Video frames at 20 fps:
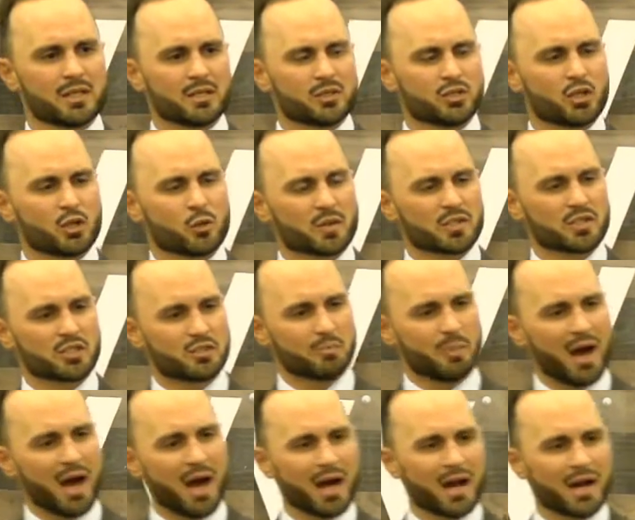to
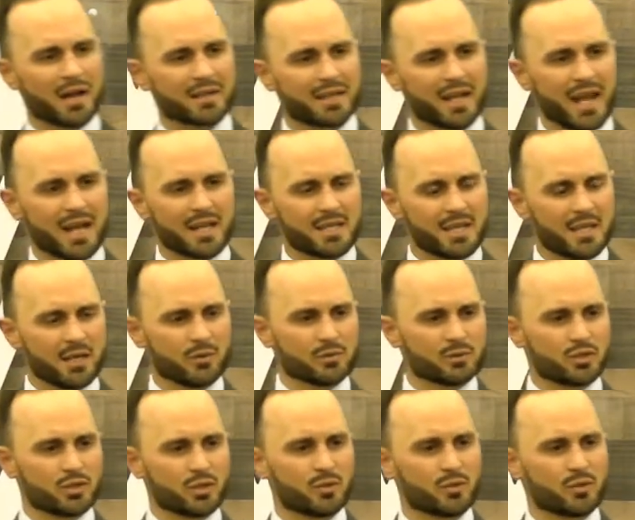respond and yield
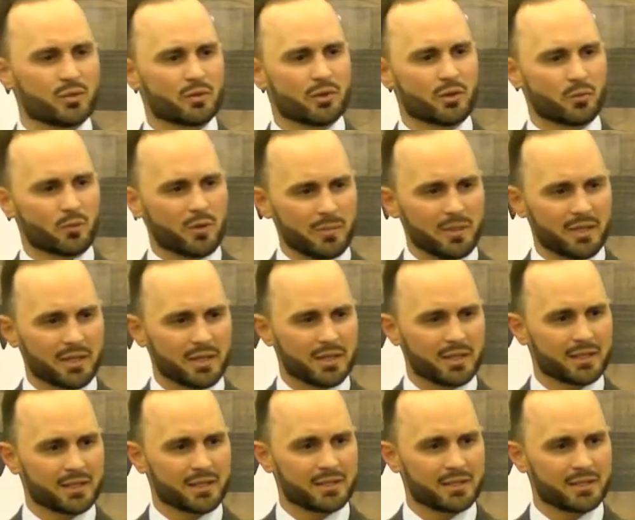to the remedy.